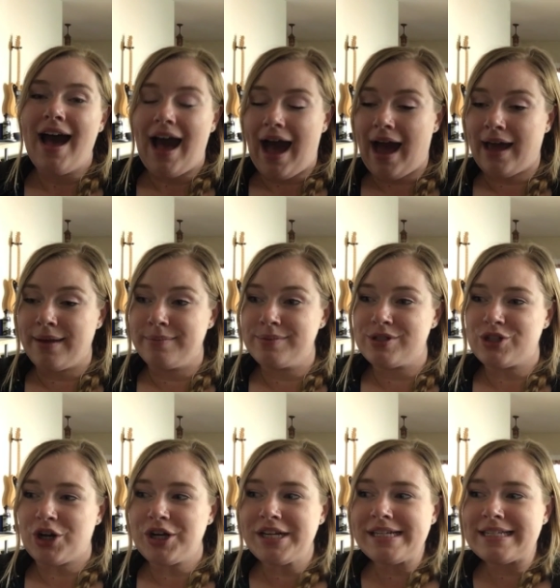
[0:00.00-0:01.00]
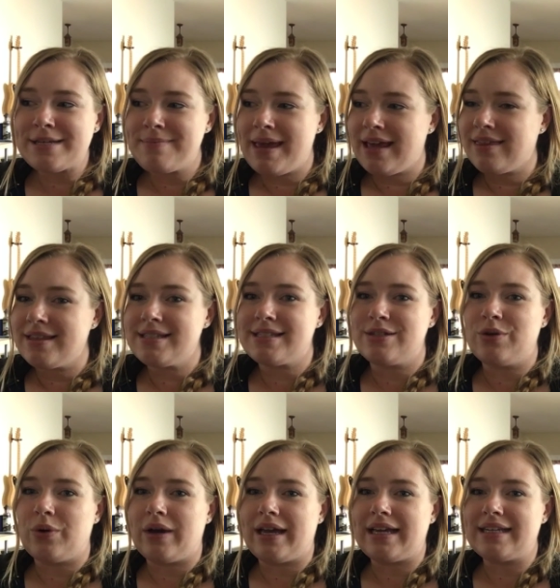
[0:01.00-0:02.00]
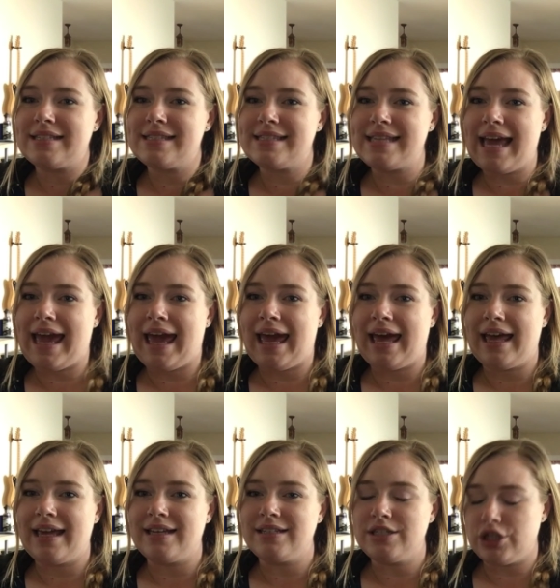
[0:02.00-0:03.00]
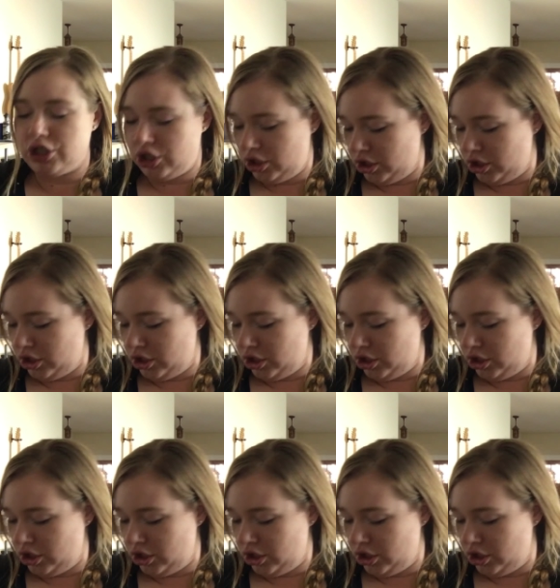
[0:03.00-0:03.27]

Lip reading: I'm starting to make this noise, and